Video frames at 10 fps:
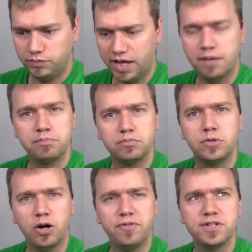Yeah,
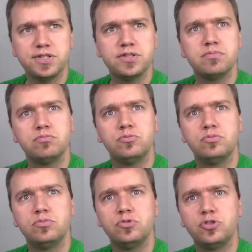Carnifexes,
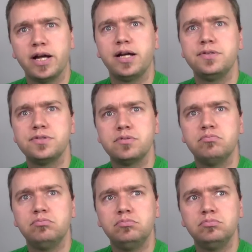Triguns.
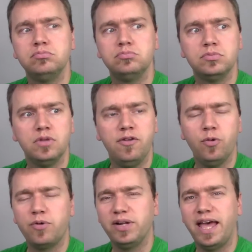If
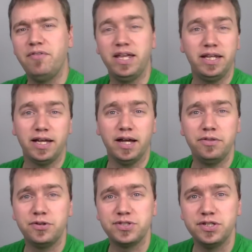you want a really heavy hitting
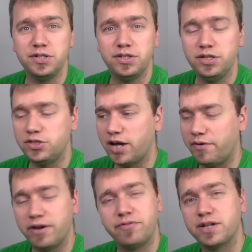gun, there's the
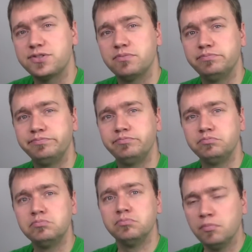Tyranifex.
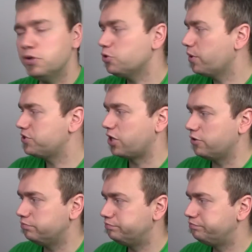Those are where to
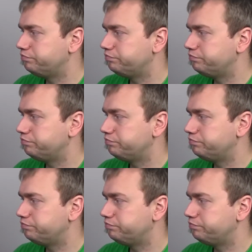start.